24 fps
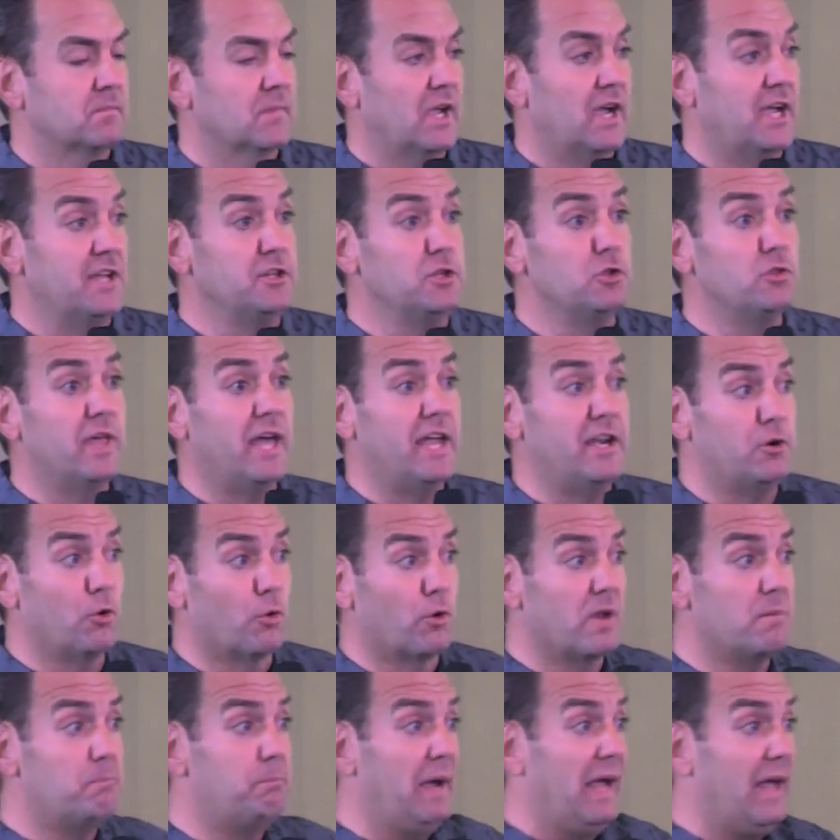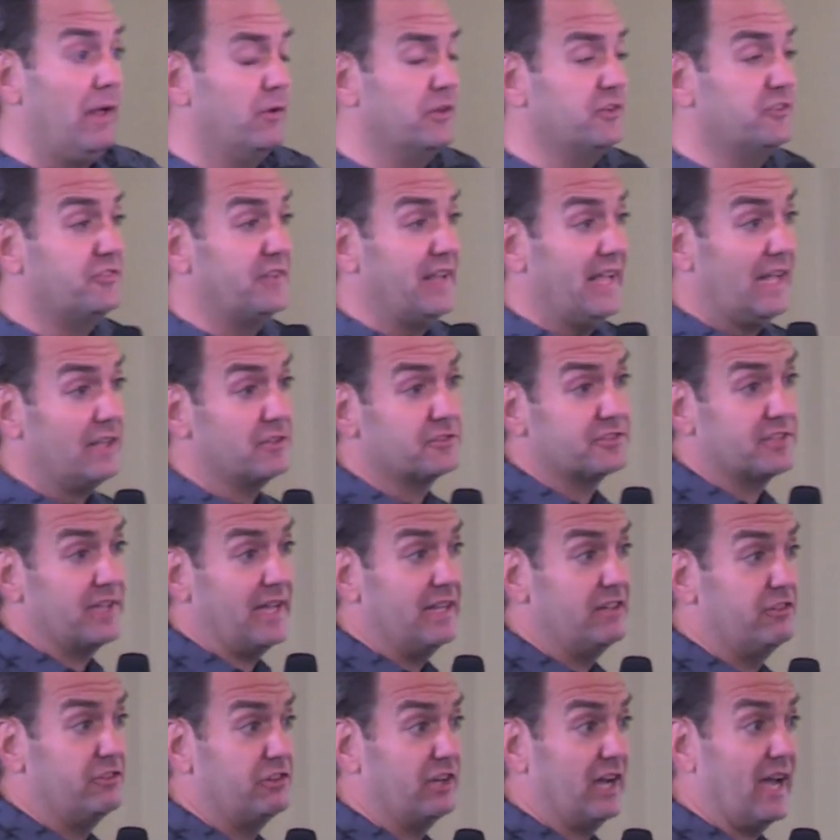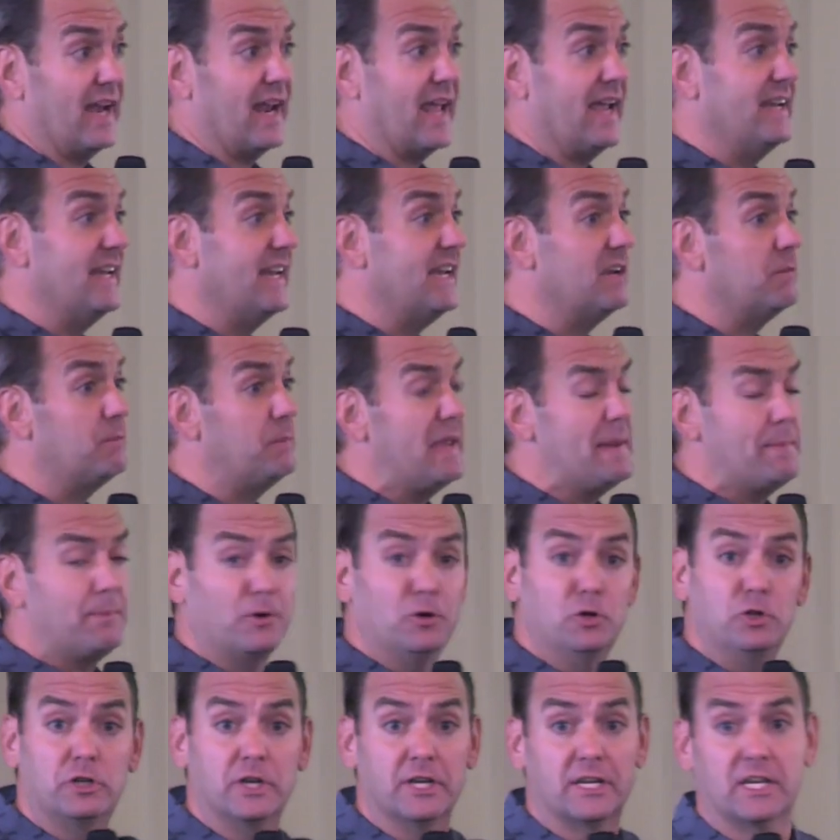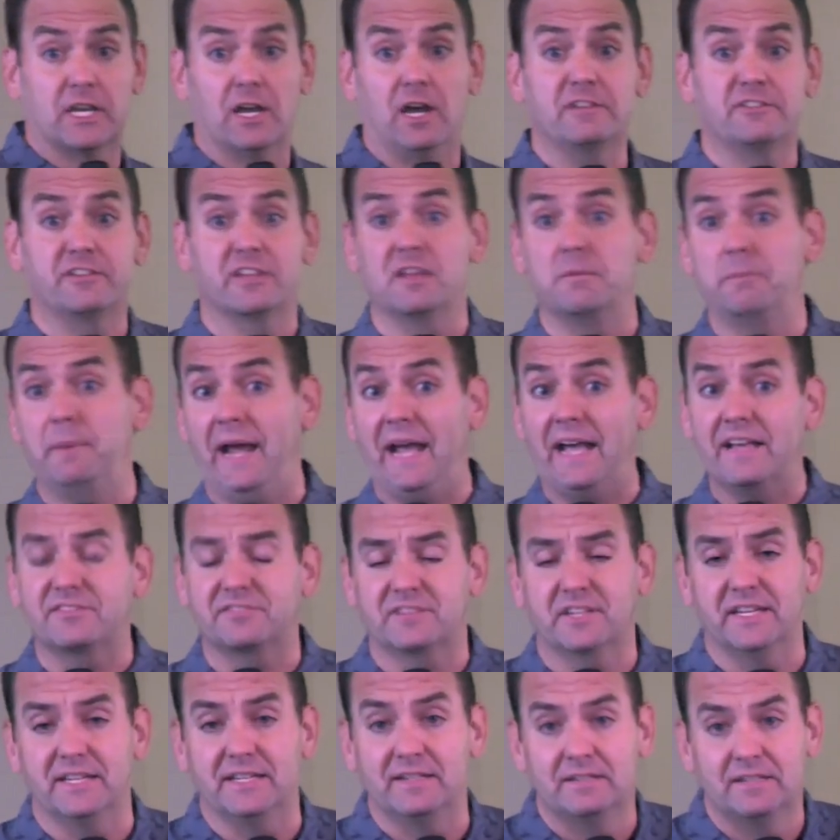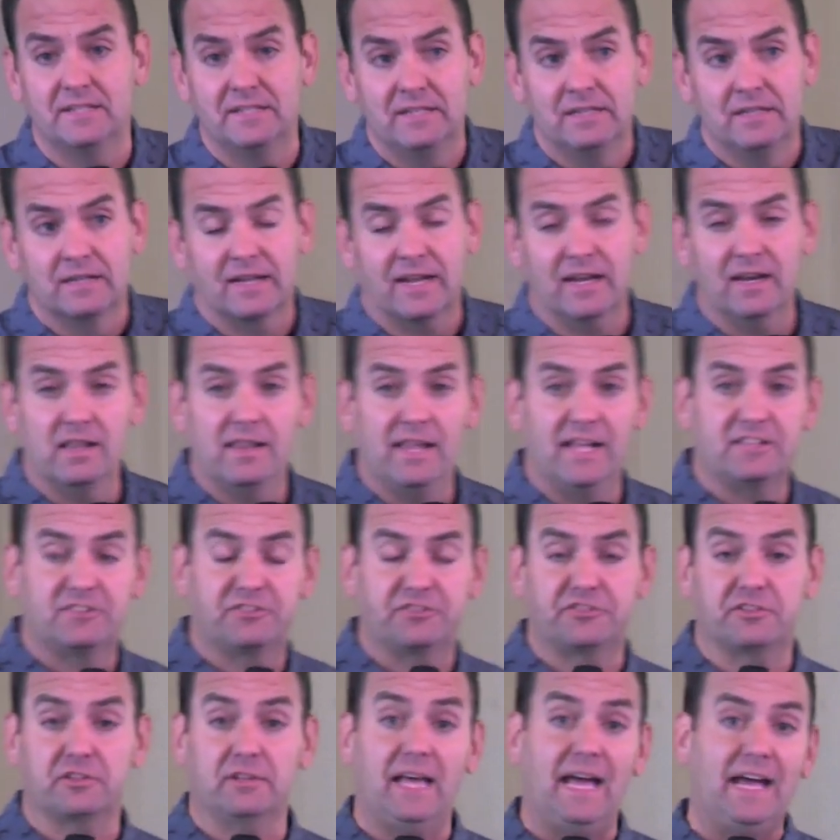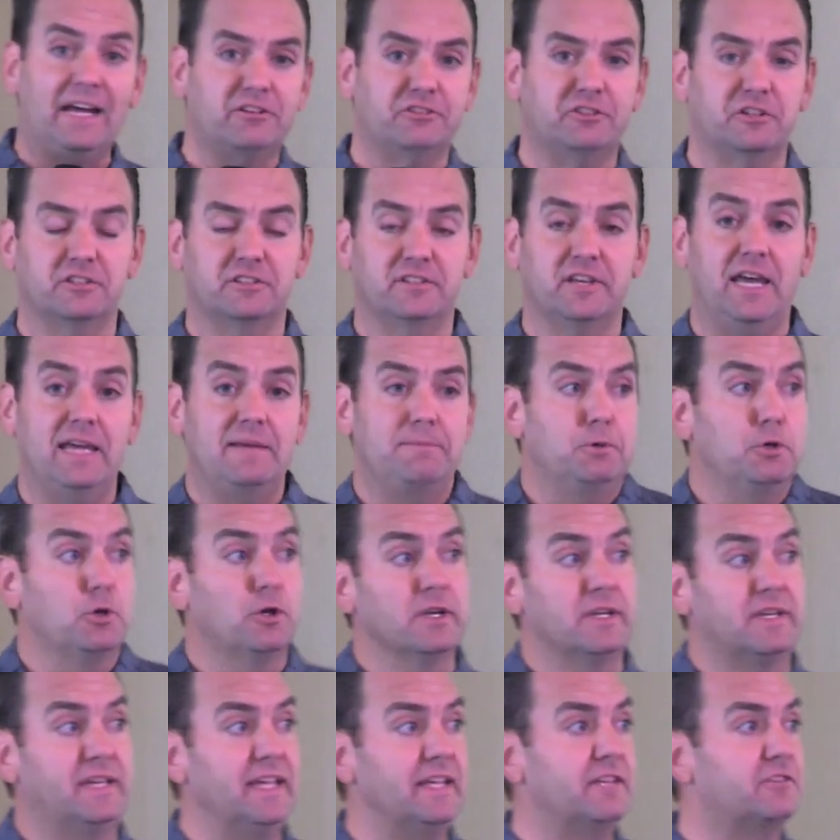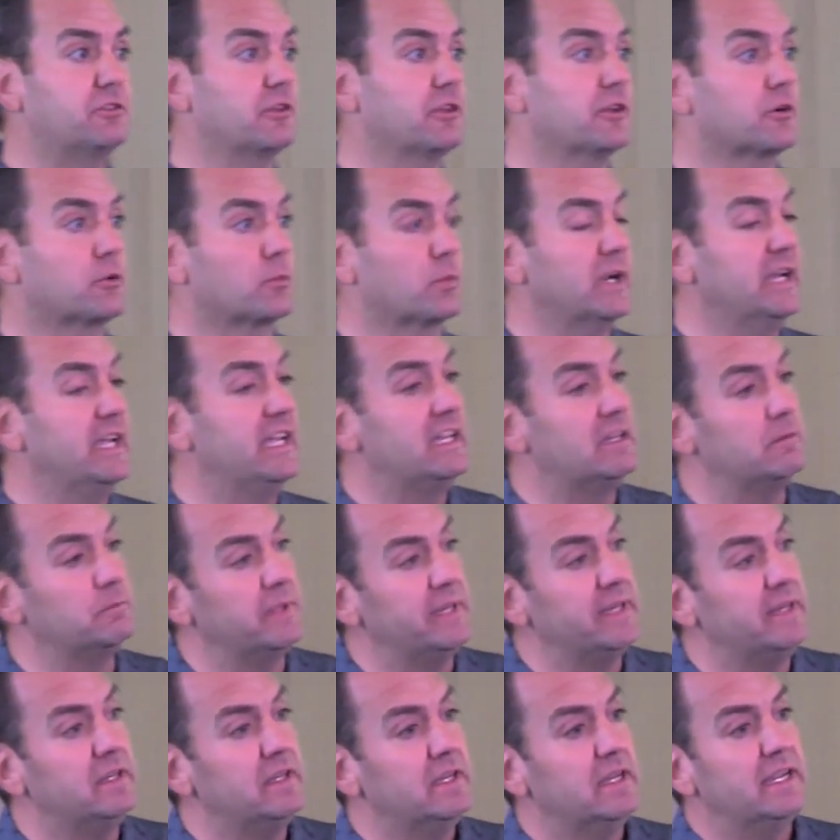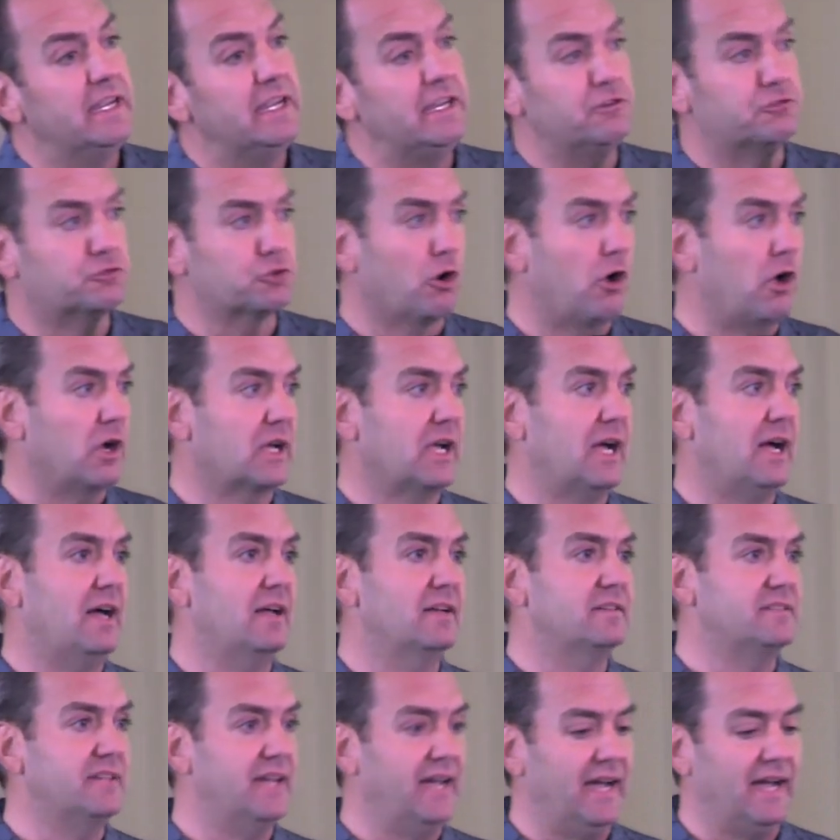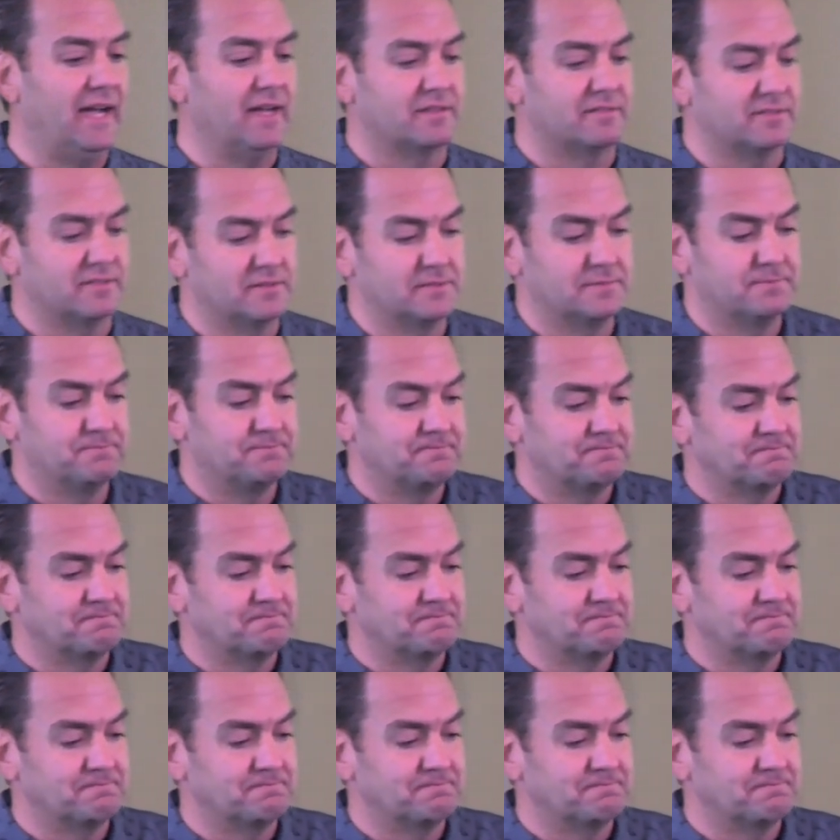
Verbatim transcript: I knew that in order to balance the outside shot, I needed people who could cut to the basket, kind of that slasher type who could get to the rim and, and draw contact.